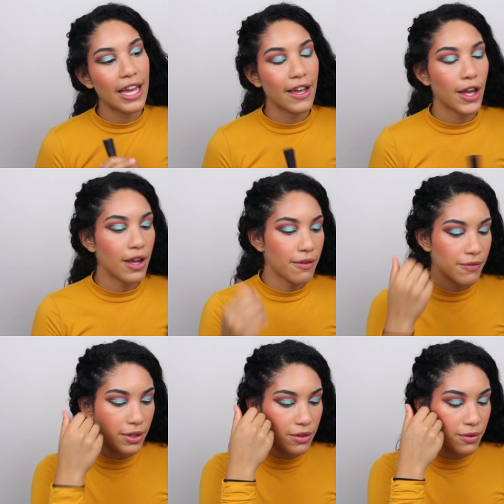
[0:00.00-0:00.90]
It
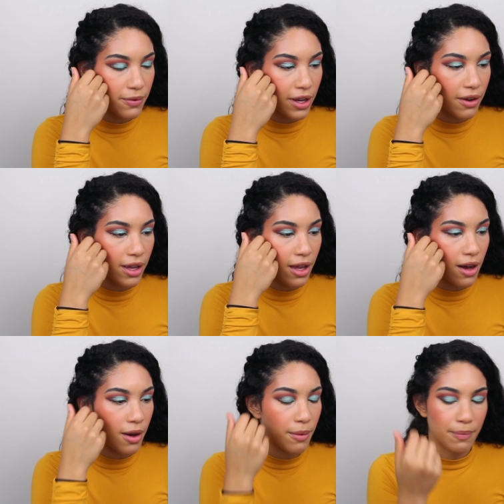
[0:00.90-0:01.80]
feels very,
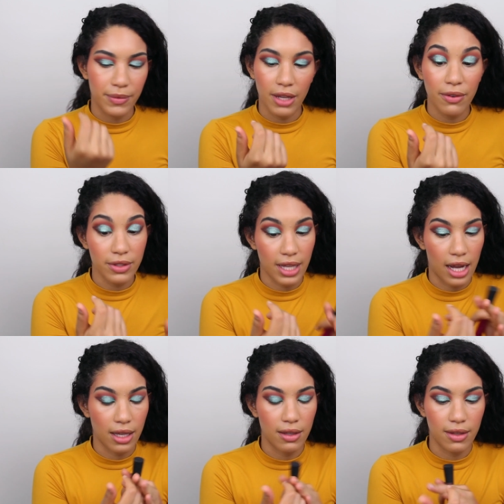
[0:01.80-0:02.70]
it feels
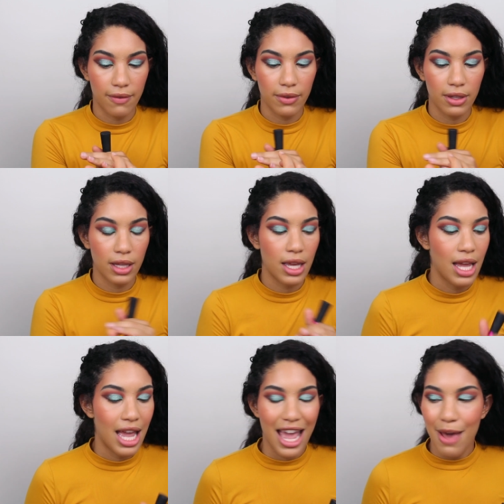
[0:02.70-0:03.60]
tacky, definitely,
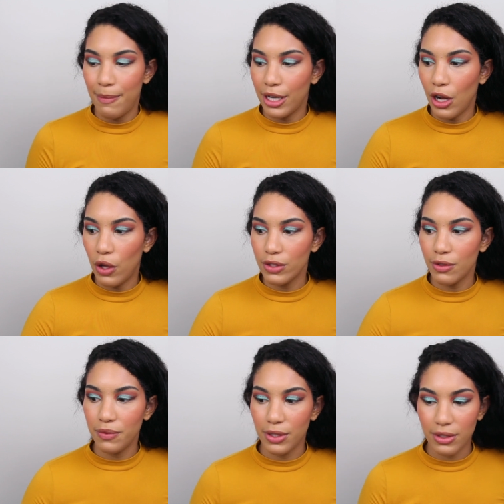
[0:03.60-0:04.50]
but it also
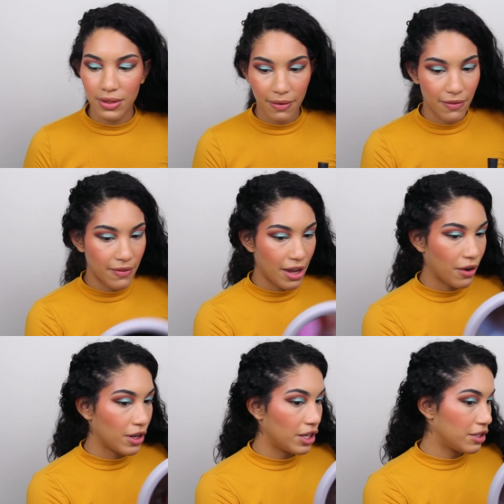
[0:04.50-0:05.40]
feels
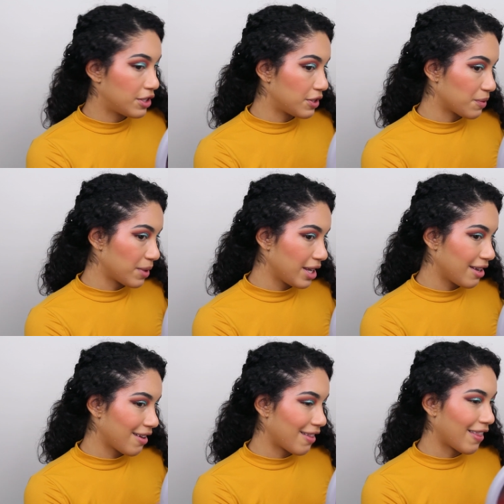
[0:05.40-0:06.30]
very
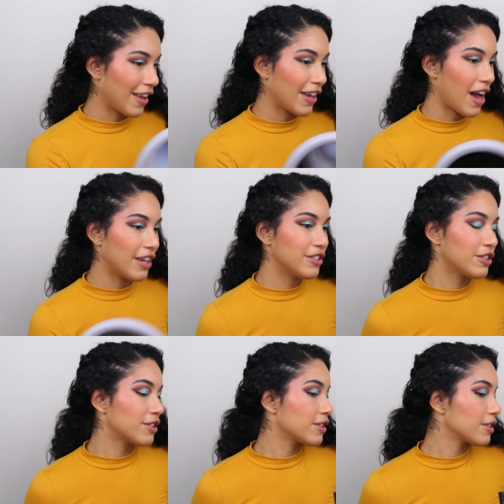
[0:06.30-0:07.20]
dewy. Like I
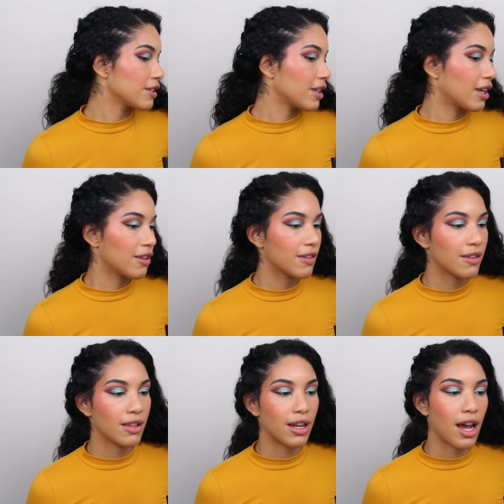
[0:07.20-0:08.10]
just, like, can you see that?